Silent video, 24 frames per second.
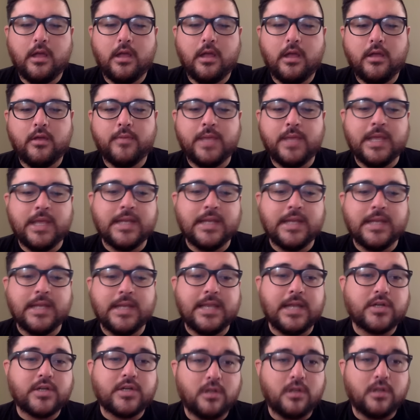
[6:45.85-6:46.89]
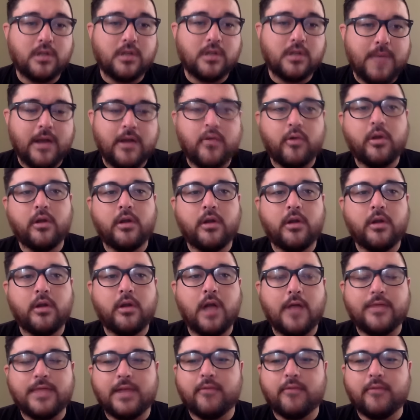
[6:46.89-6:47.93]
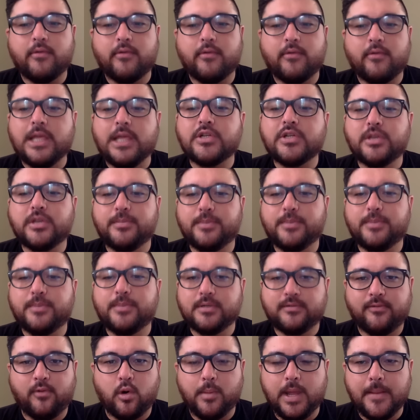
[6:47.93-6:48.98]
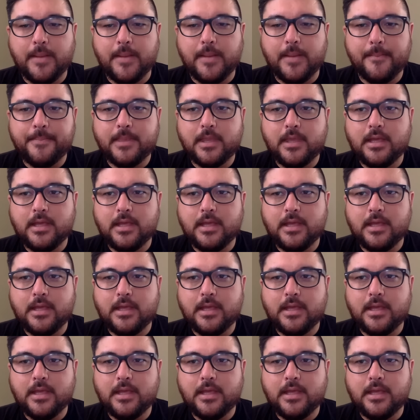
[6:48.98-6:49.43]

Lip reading: you're being intentional about it or you're not, that relationship is forming.